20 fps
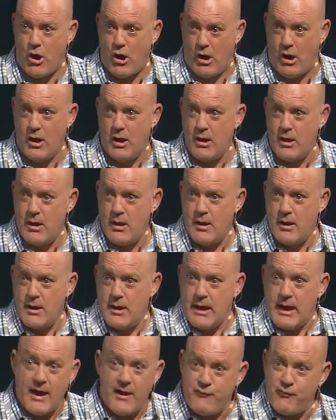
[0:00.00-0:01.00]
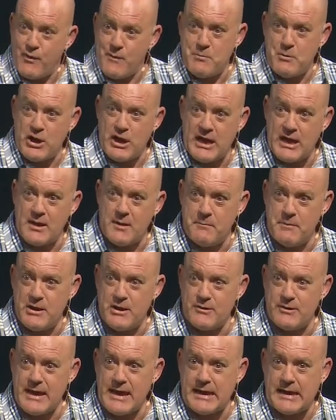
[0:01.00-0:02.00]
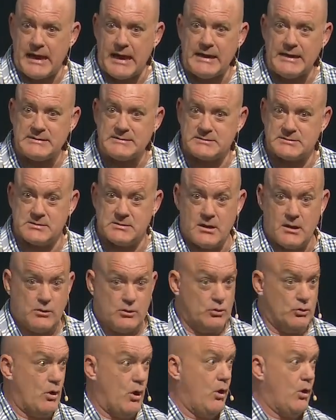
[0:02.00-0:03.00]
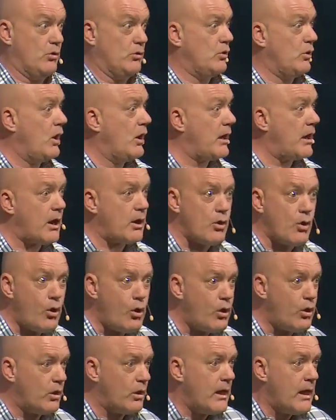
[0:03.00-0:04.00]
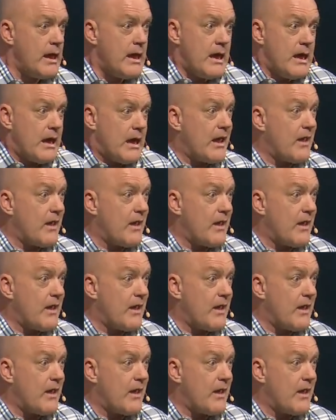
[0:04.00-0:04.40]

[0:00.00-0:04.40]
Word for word: wrong, everybody going to be on their case? No, not at all.